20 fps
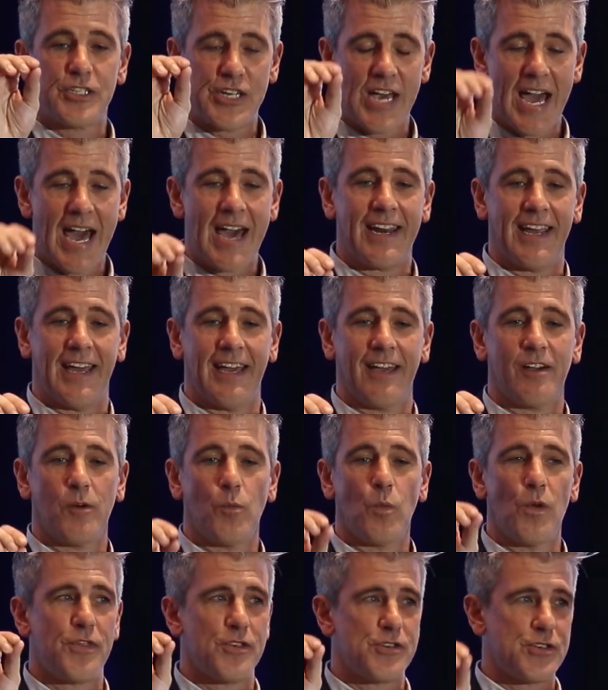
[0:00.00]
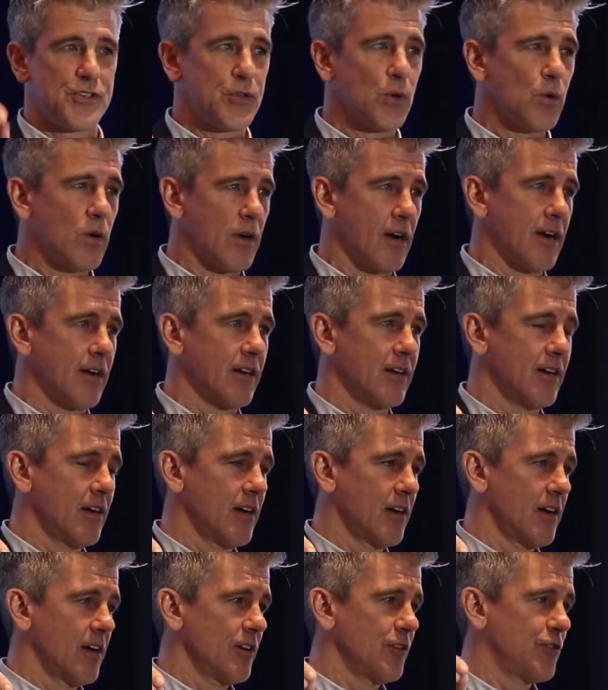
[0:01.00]
chatting with the store
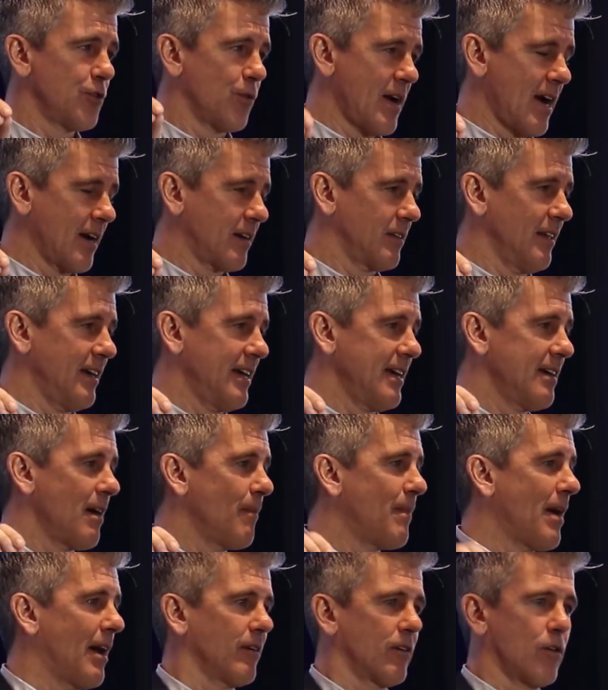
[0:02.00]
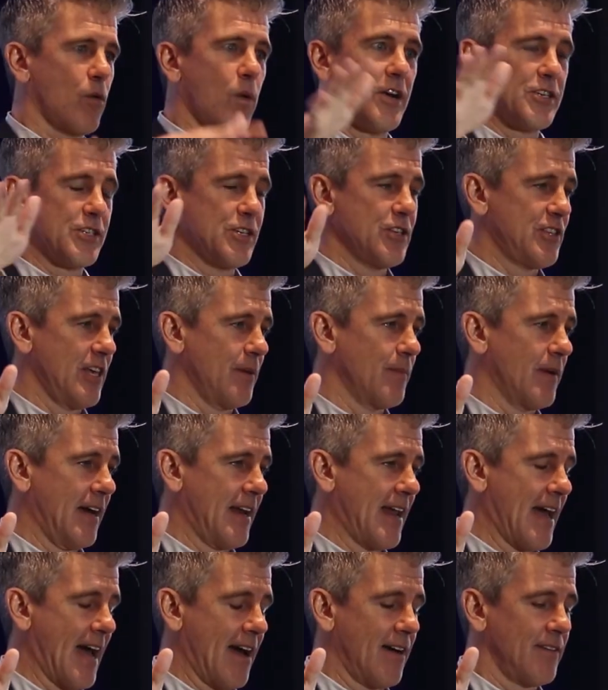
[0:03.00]
directly about questions they
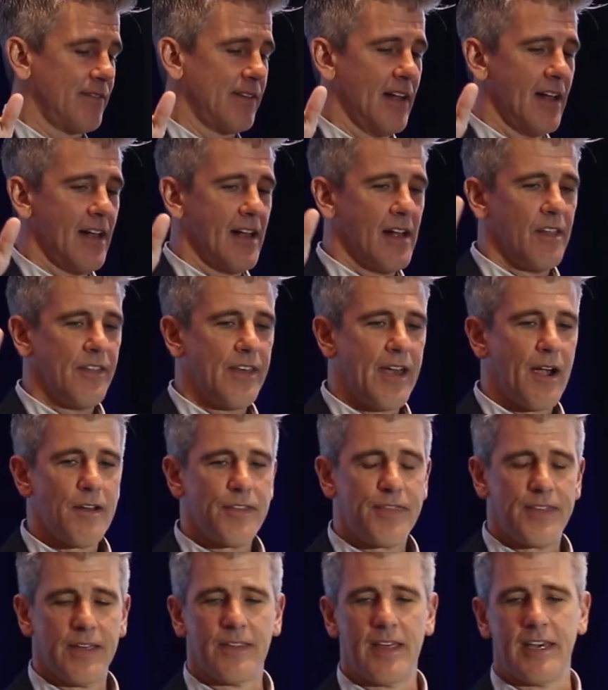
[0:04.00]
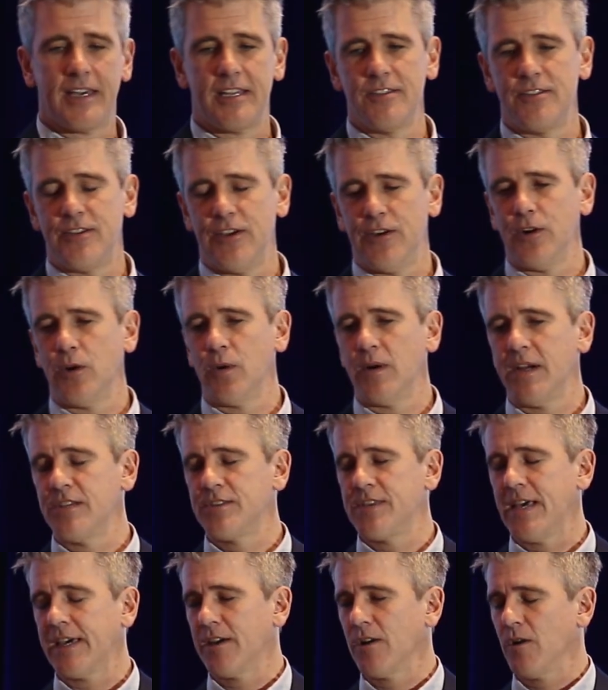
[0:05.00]
might have. The other thing they can do is
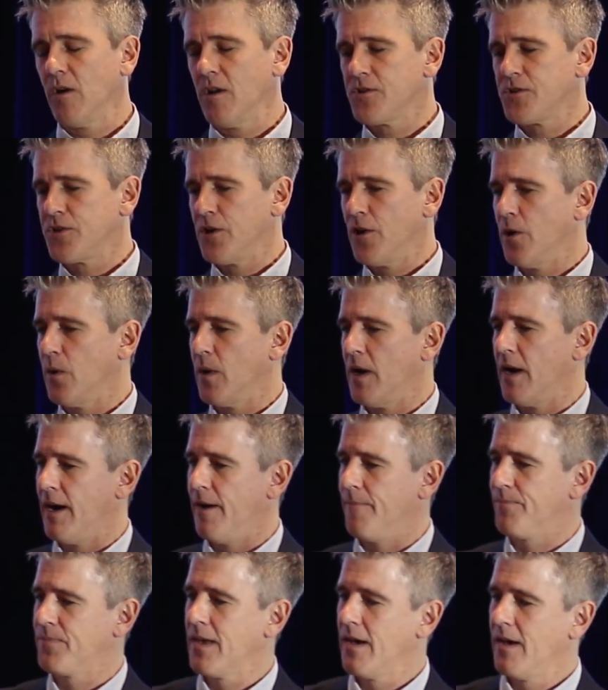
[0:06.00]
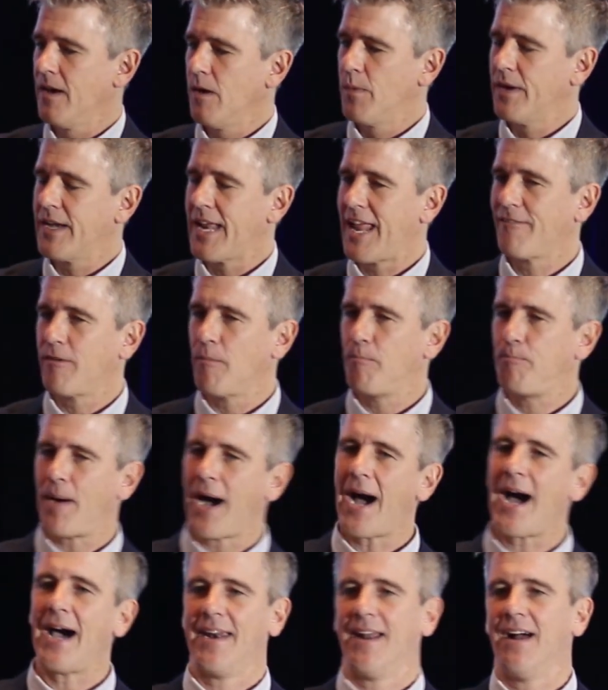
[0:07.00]
they can also, um, we can have a
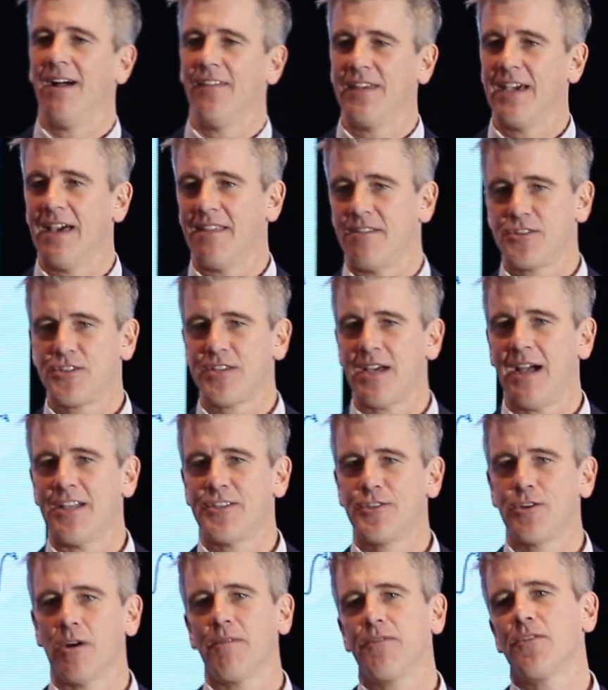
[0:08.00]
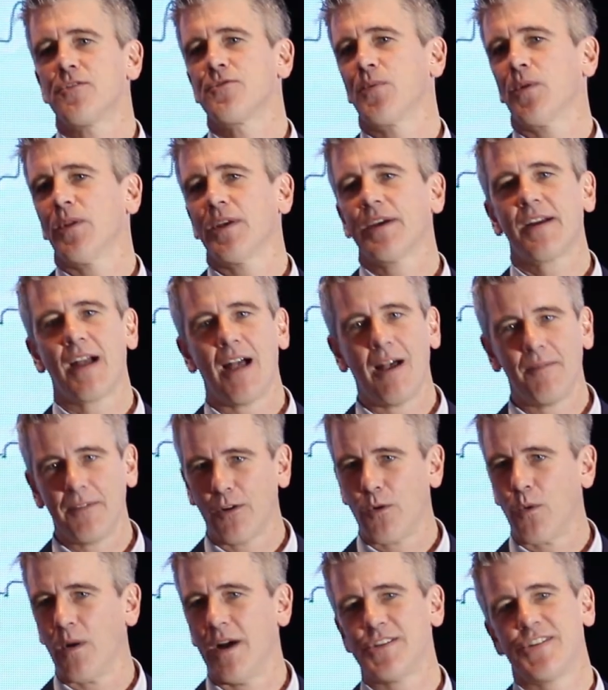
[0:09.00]
bot on the other side. So if there's really common
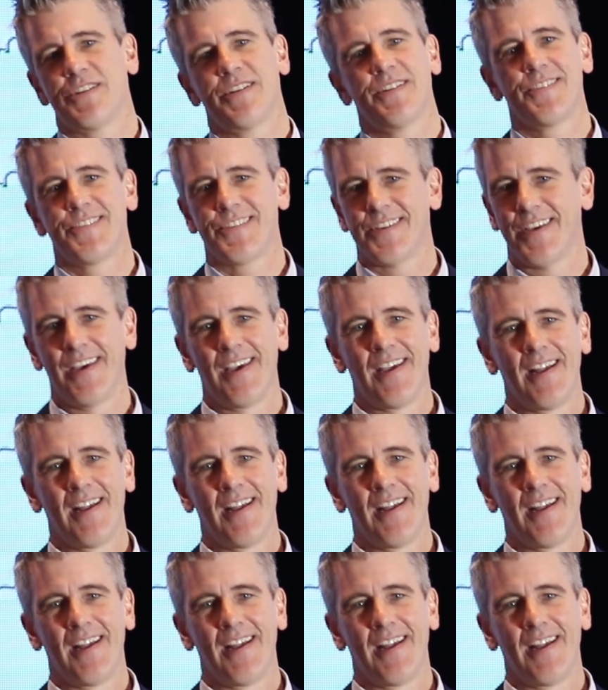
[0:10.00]
questions,